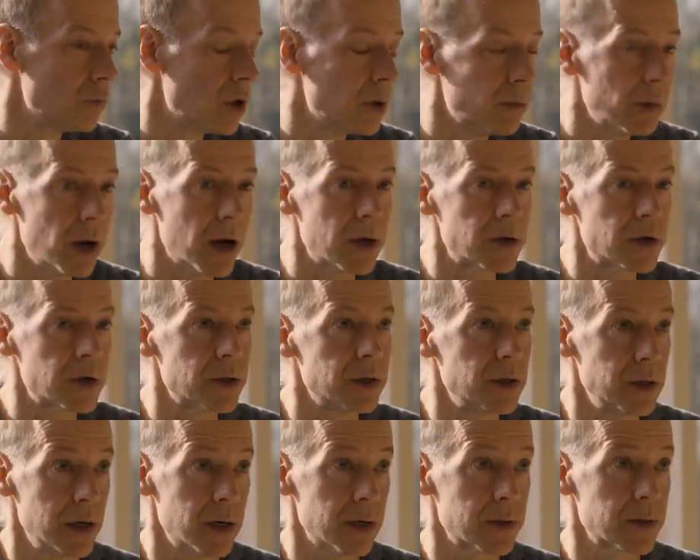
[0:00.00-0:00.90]

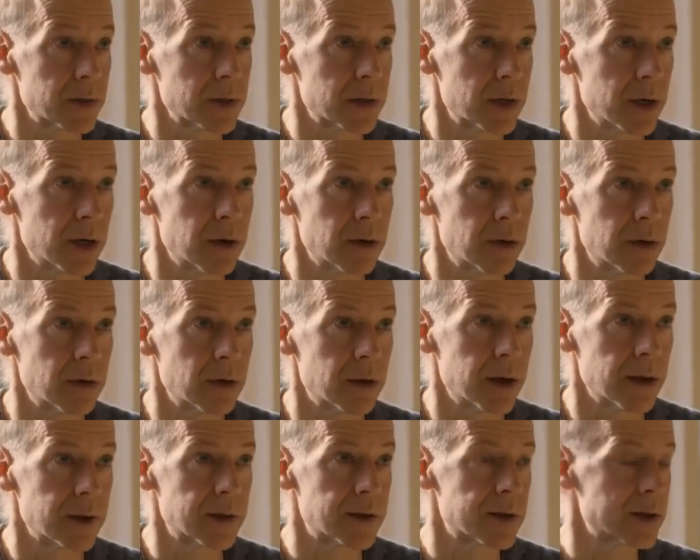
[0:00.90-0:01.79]
imagine, yes,
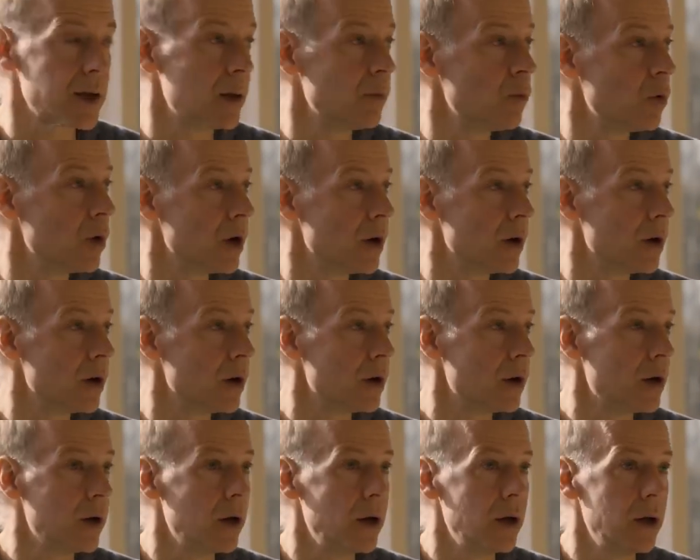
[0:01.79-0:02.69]
that
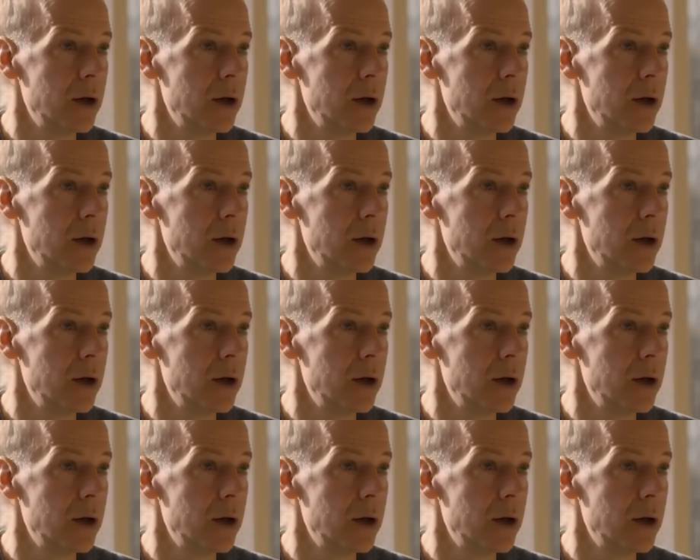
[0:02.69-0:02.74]
somewhere